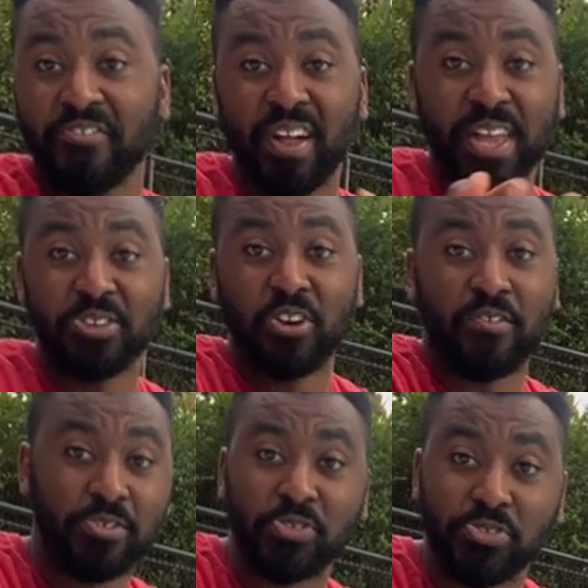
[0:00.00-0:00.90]
It felt like
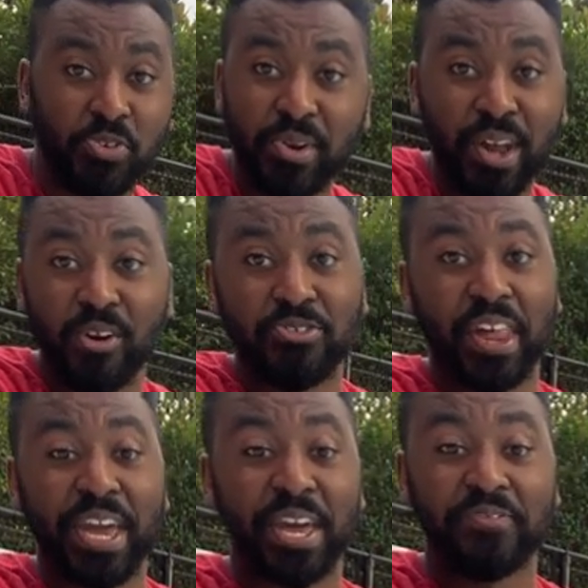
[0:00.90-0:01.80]
Universal Studios.
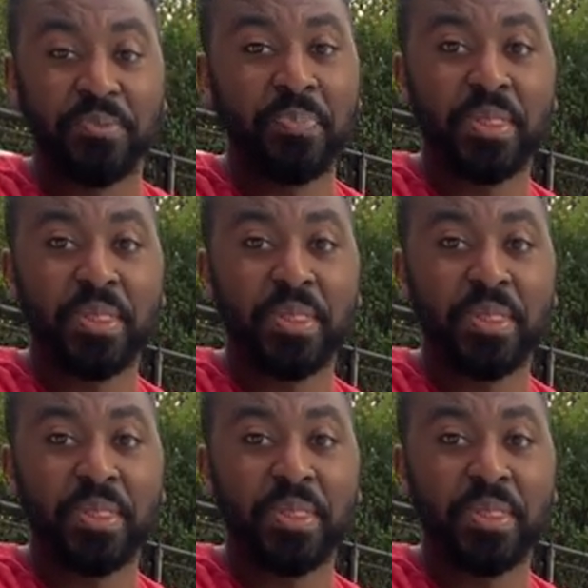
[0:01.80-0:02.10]
Like if